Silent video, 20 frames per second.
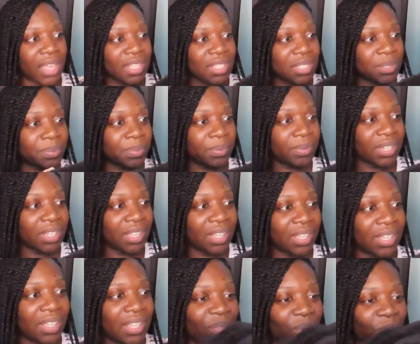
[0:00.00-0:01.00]
It's
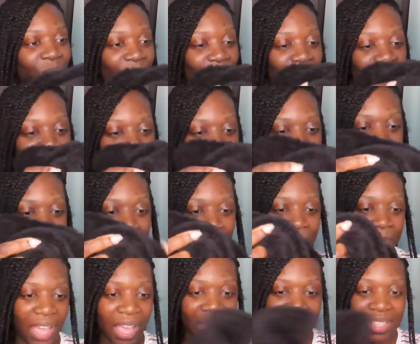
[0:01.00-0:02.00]
pretty
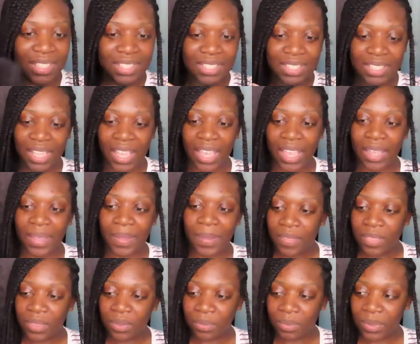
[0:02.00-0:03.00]
warm, I can
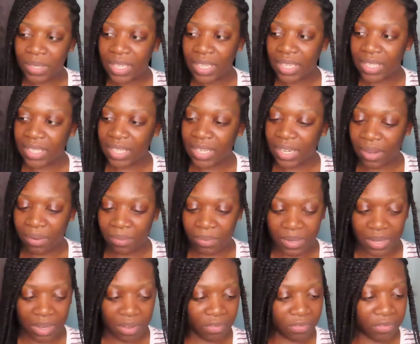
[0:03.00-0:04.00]
say. The weekend that I
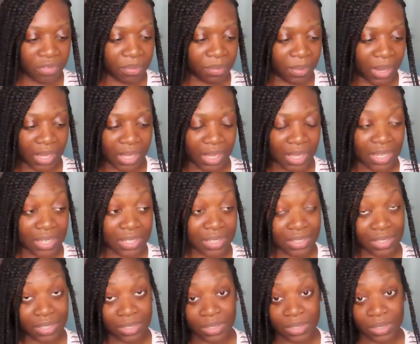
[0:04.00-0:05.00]
went out for my
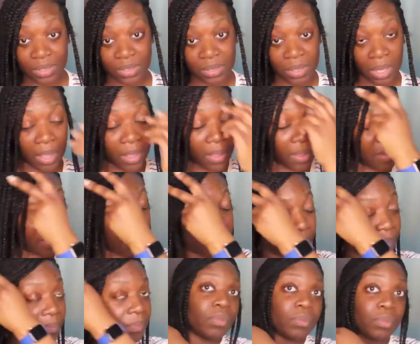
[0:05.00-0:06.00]
cousin's
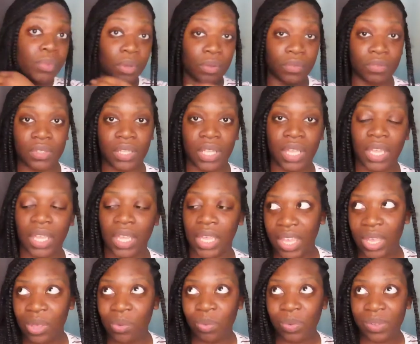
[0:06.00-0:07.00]
birthday,
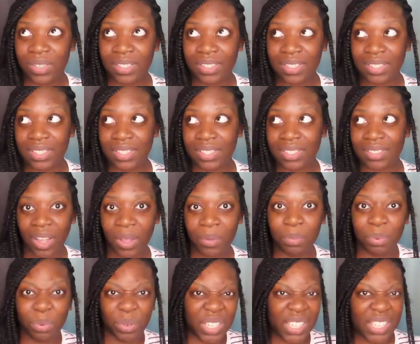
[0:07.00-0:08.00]
it was a
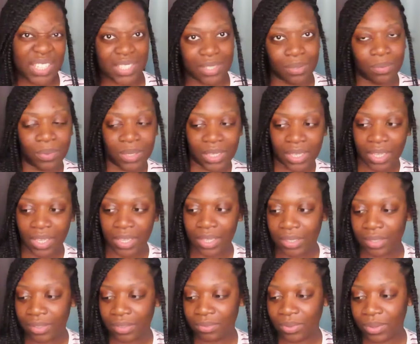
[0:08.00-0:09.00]
breezy
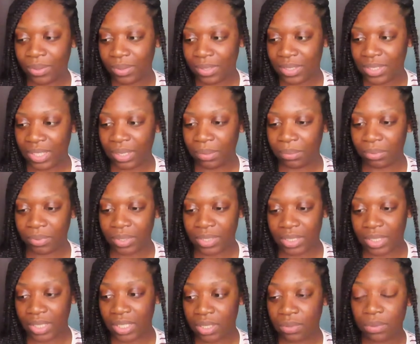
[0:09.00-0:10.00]
weekend. We're gonna say
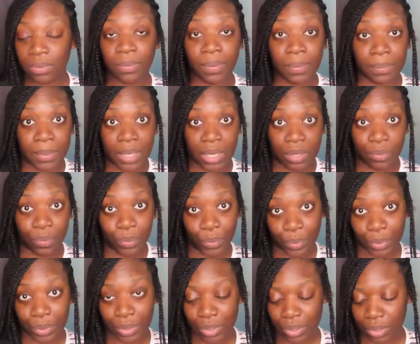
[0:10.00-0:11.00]
breezy because we went by the
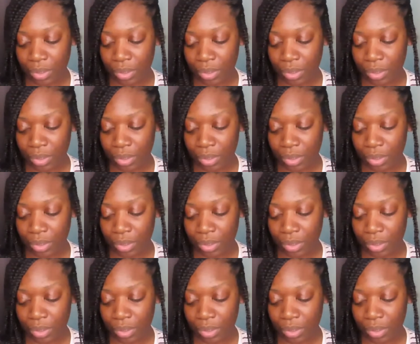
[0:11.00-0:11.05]
water.